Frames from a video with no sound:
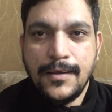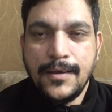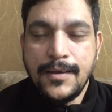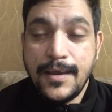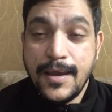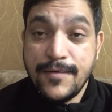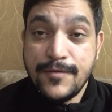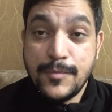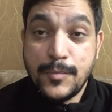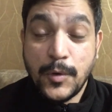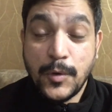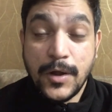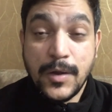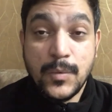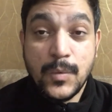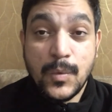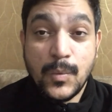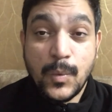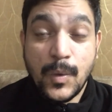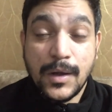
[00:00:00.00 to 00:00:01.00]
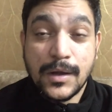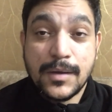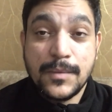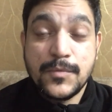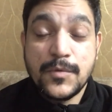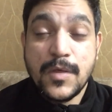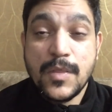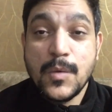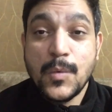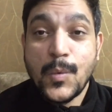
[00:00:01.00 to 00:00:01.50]
Hey everybody, and warm welcome
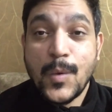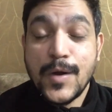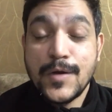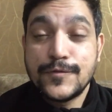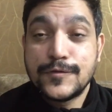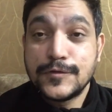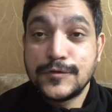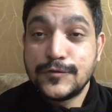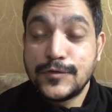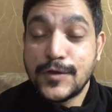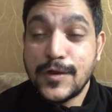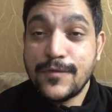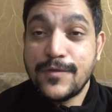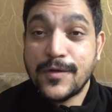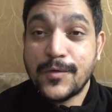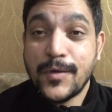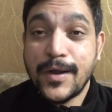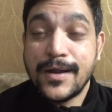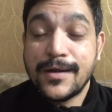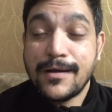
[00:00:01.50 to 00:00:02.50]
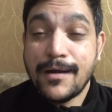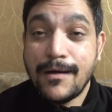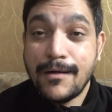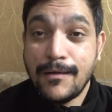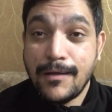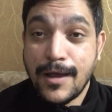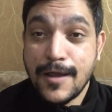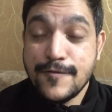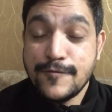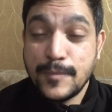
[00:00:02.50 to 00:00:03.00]
to another wonderful video of the Credit Card
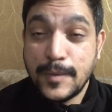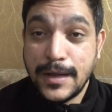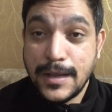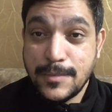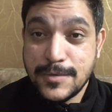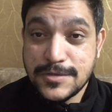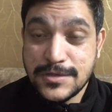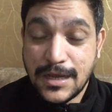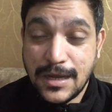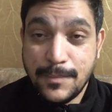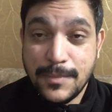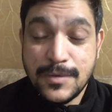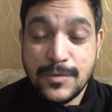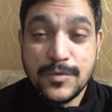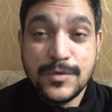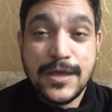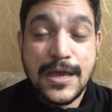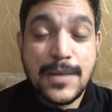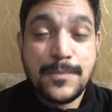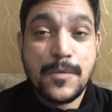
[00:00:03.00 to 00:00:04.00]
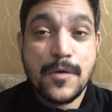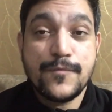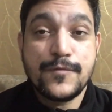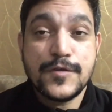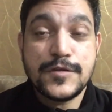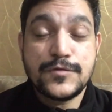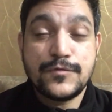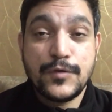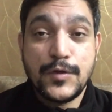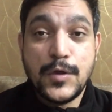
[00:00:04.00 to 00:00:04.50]
Life. My name is Amit. With the help of
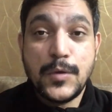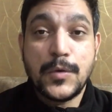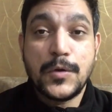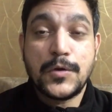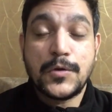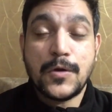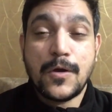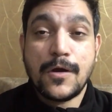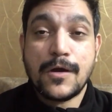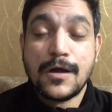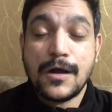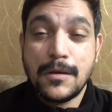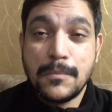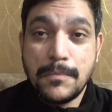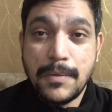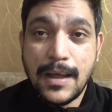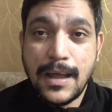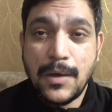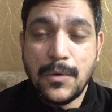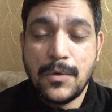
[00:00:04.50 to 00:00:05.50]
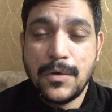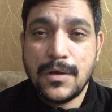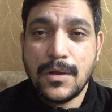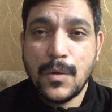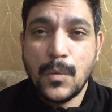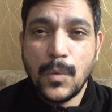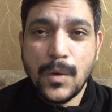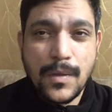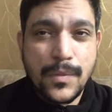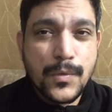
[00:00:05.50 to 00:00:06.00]
this video, I'm going to talk about
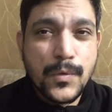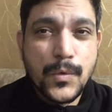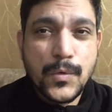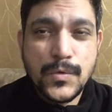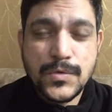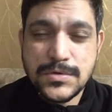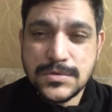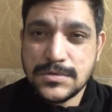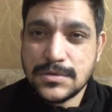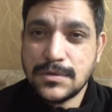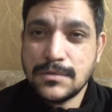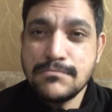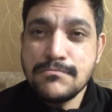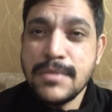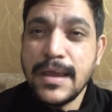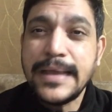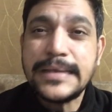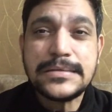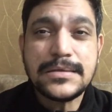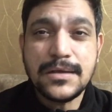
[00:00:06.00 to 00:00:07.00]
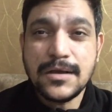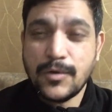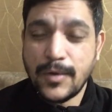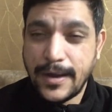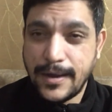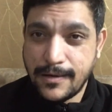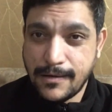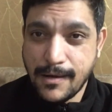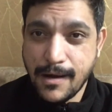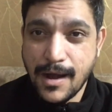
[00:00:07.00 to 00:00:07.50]
one of those amazing
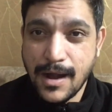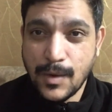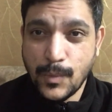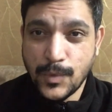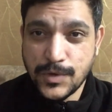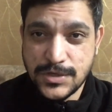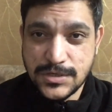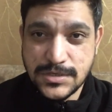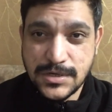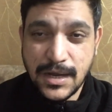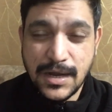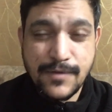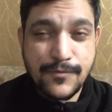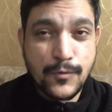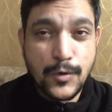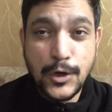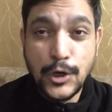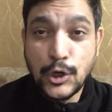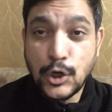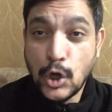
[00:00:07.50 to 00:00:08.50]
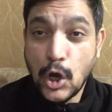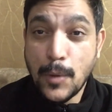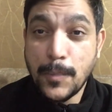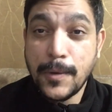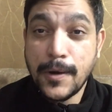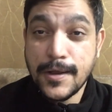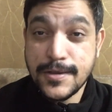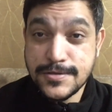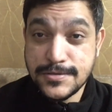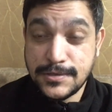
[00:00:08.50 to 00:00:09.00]
credit card which is kind of going top
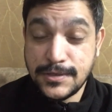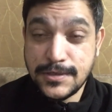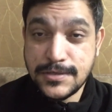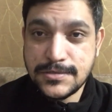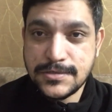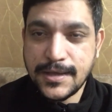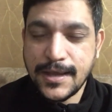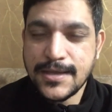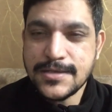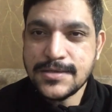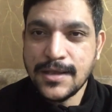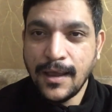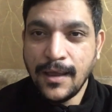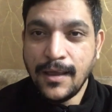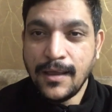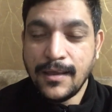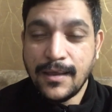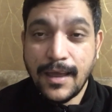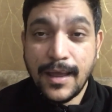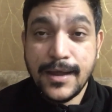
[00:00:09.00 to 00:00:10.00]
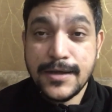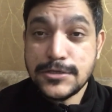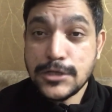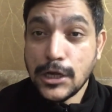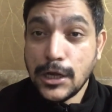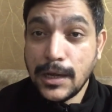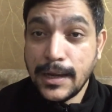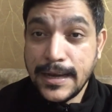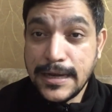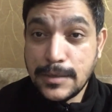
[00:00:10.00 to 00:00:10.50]
guns these days, and it's a
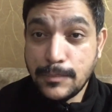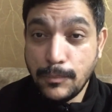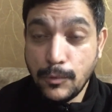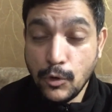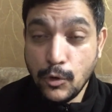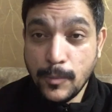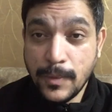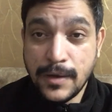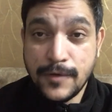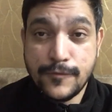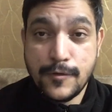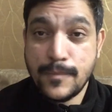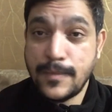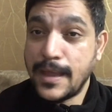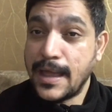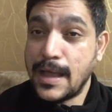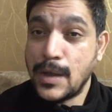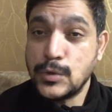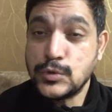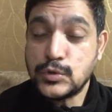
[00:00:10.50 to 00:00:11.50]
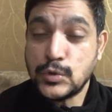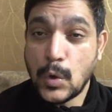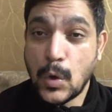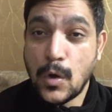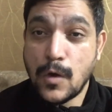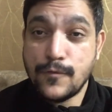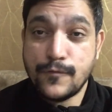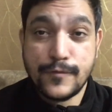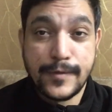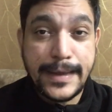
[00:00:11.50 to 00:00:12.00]
late bloomer from the house
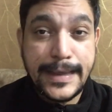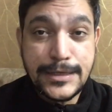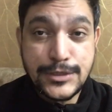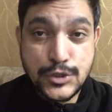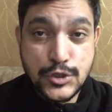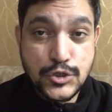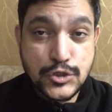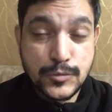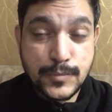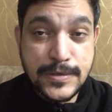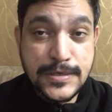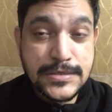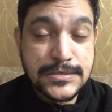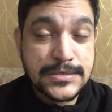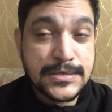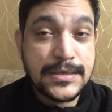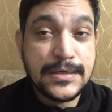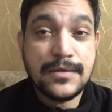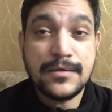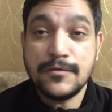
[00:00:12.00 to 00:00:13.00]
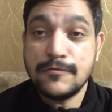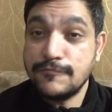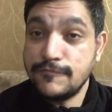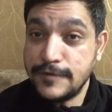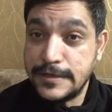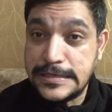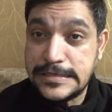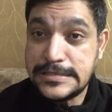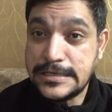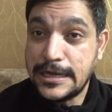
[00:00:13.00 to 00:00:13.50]
of HSBC
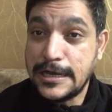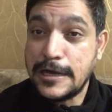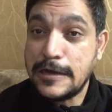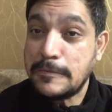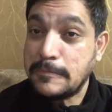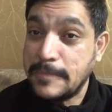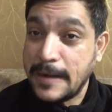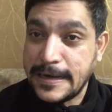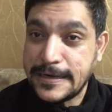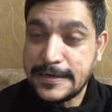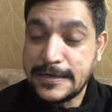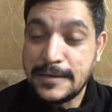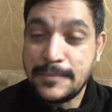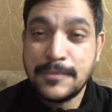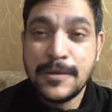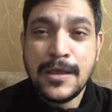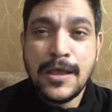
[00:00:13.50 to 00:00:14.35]
Visa Platinum.